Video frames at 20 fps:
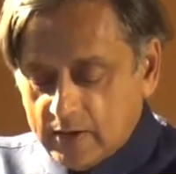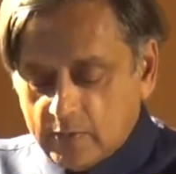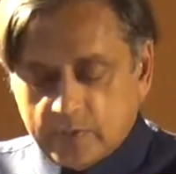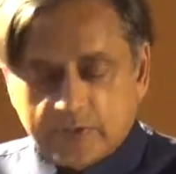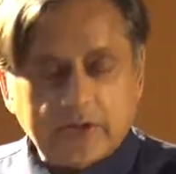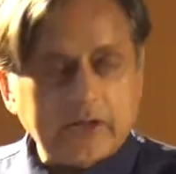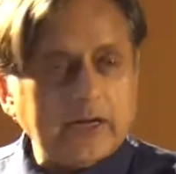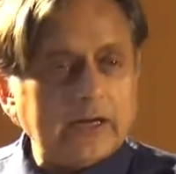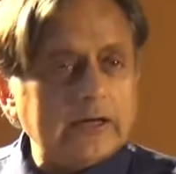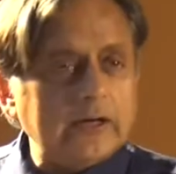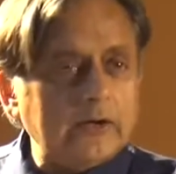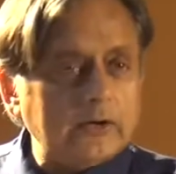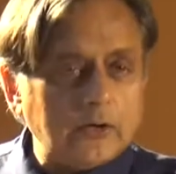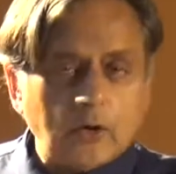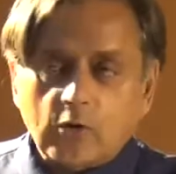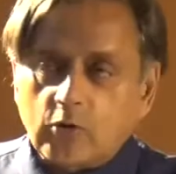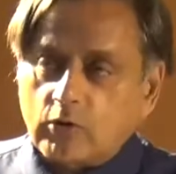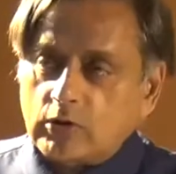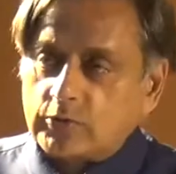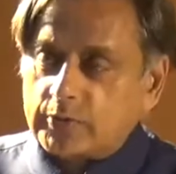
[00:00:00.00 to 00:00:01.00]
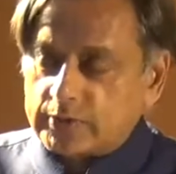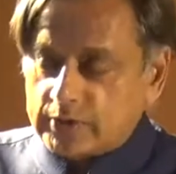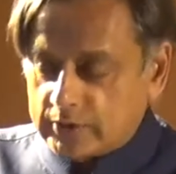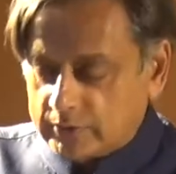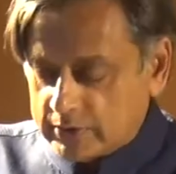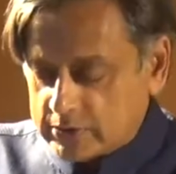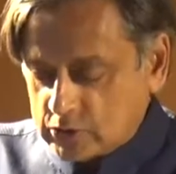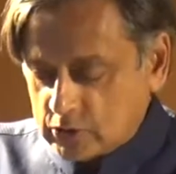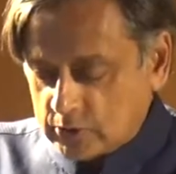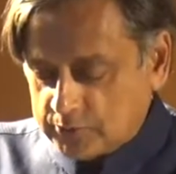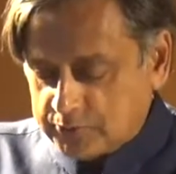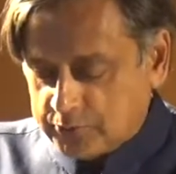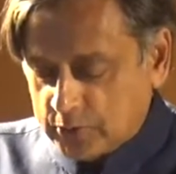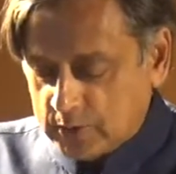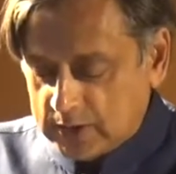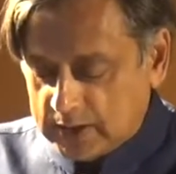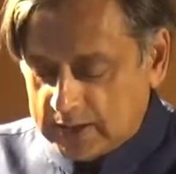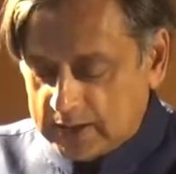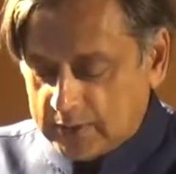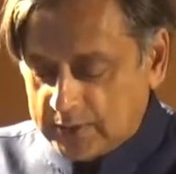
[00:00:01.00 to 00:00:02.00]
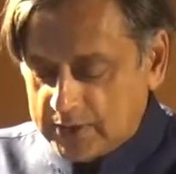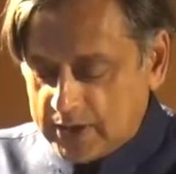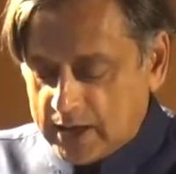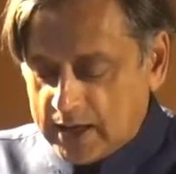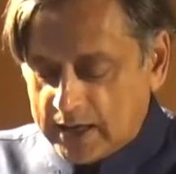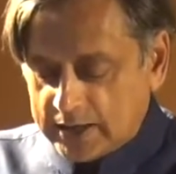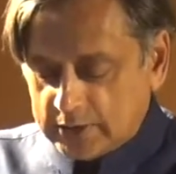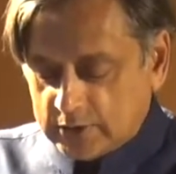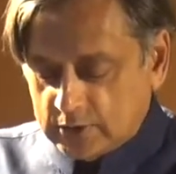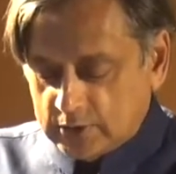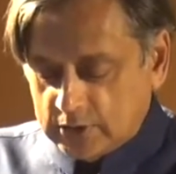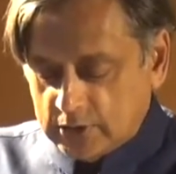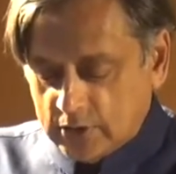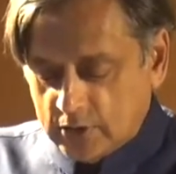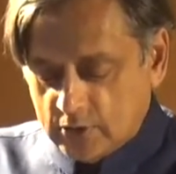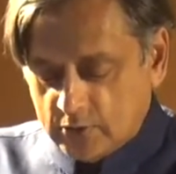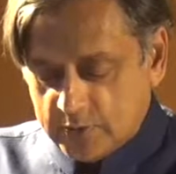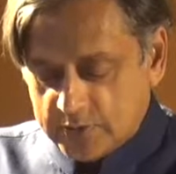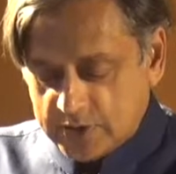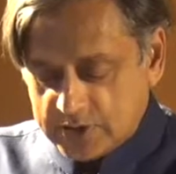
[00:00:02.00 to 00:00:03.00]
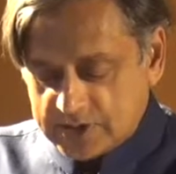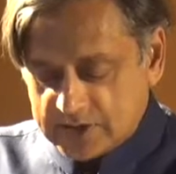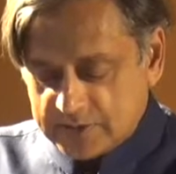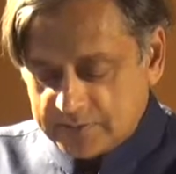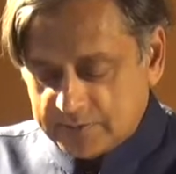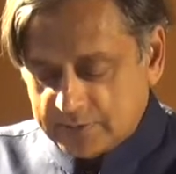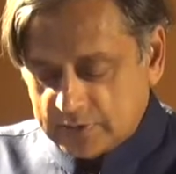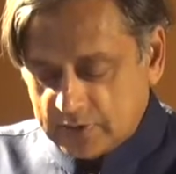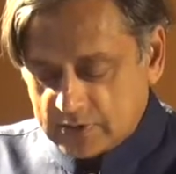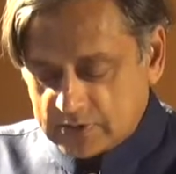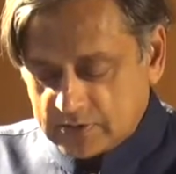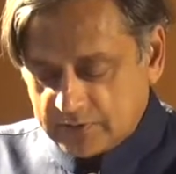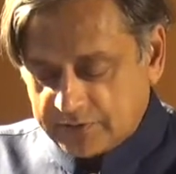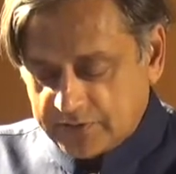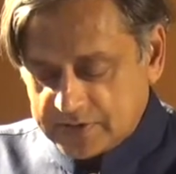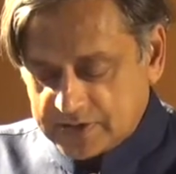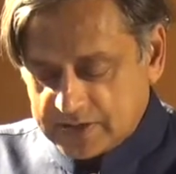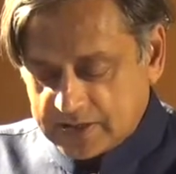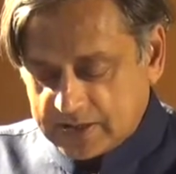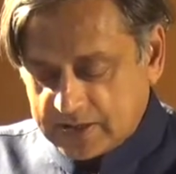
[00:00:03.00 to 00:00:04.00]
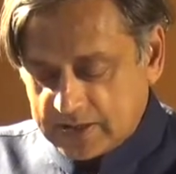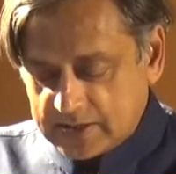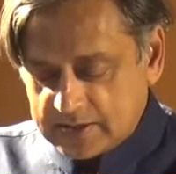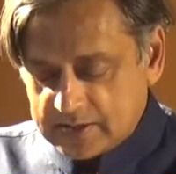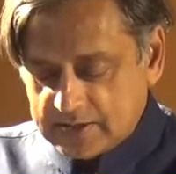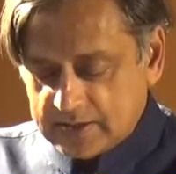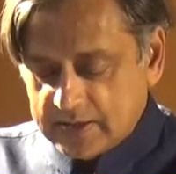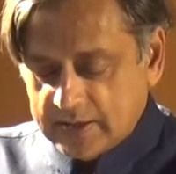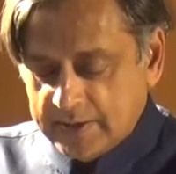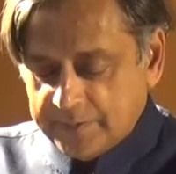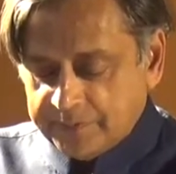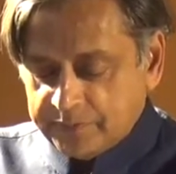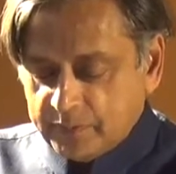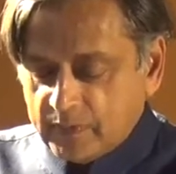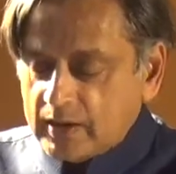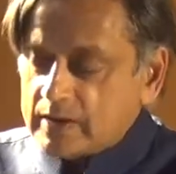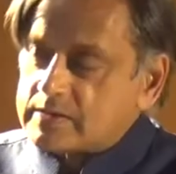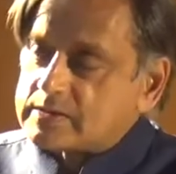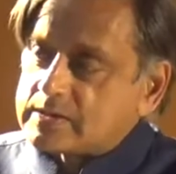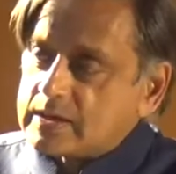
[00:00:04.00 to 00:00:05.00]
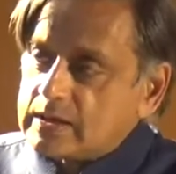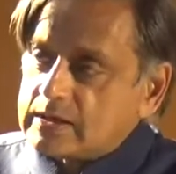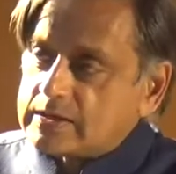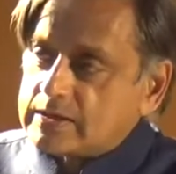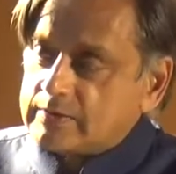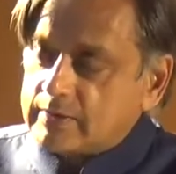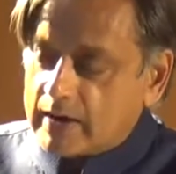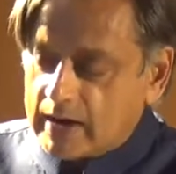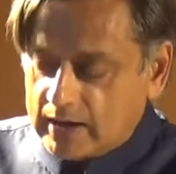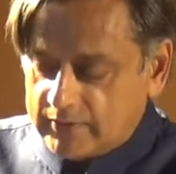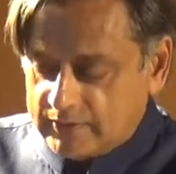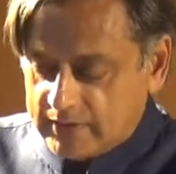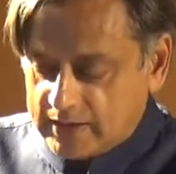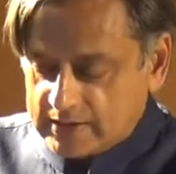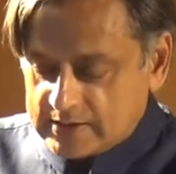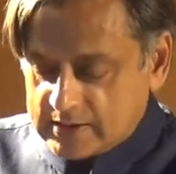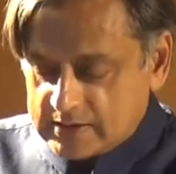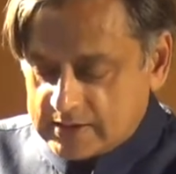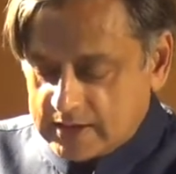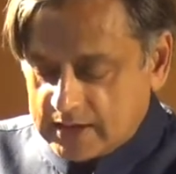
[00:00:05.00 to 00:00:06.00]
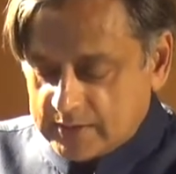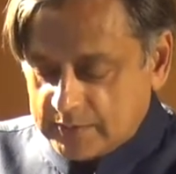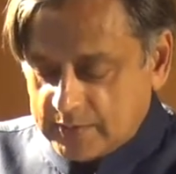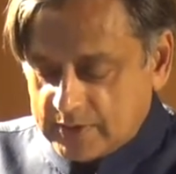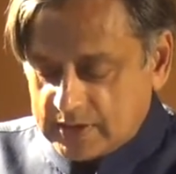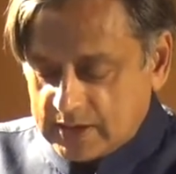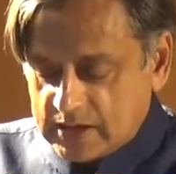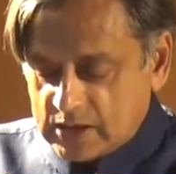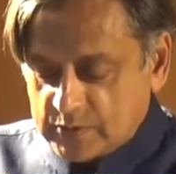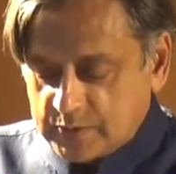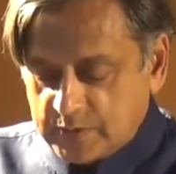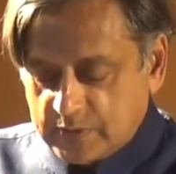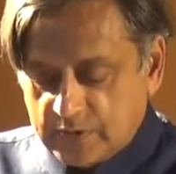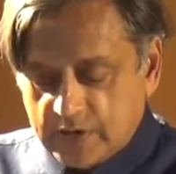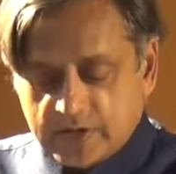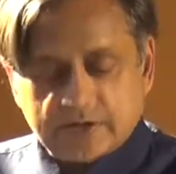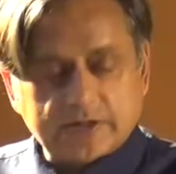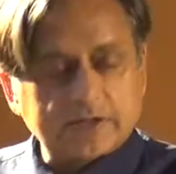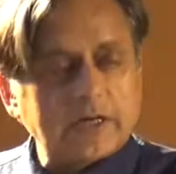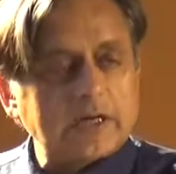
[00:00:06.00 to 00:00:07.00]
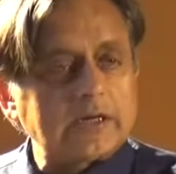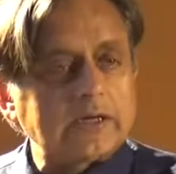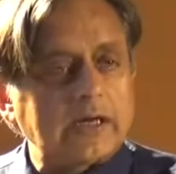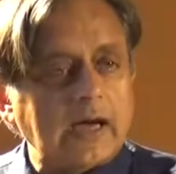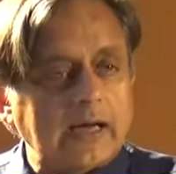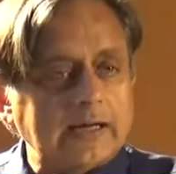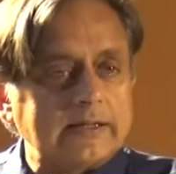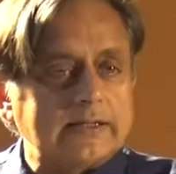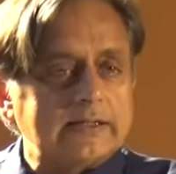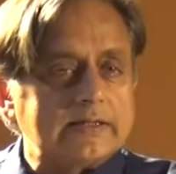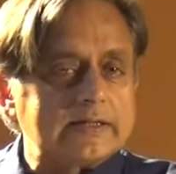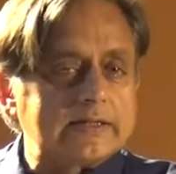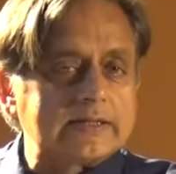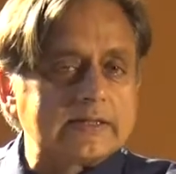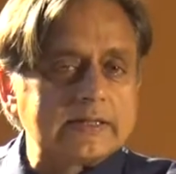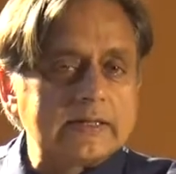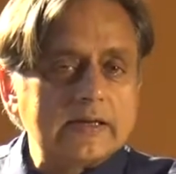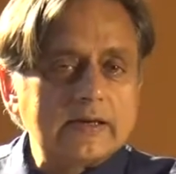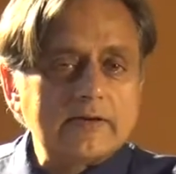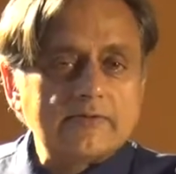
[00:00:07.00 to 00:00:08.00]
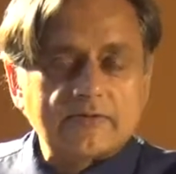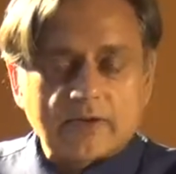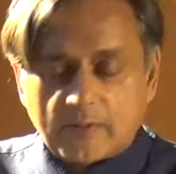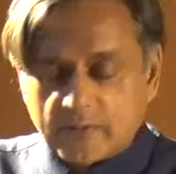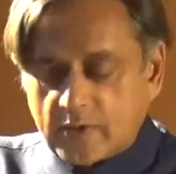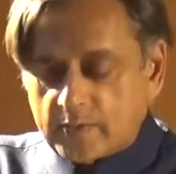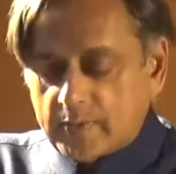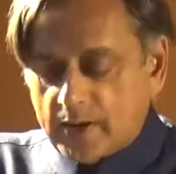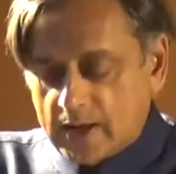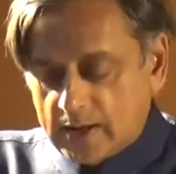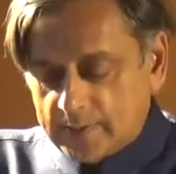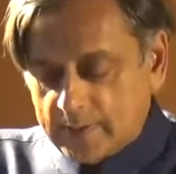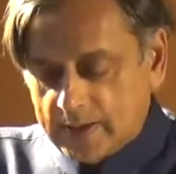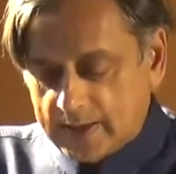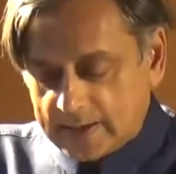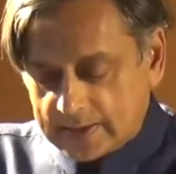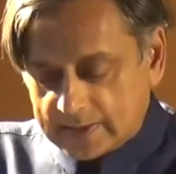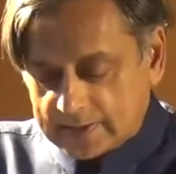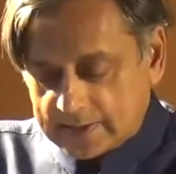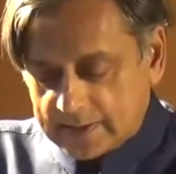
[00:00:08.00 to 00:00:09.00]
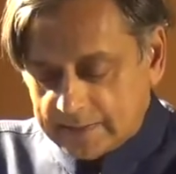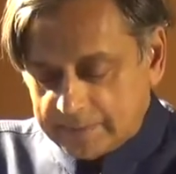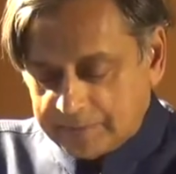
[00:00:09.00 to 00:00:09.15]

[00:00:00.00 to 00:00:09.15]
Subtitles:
whether young or old, whether rich or poor, whether high or low, whether simple or sophisticated, still derive entertainment, inspiration, and guidance from the Mahabharata.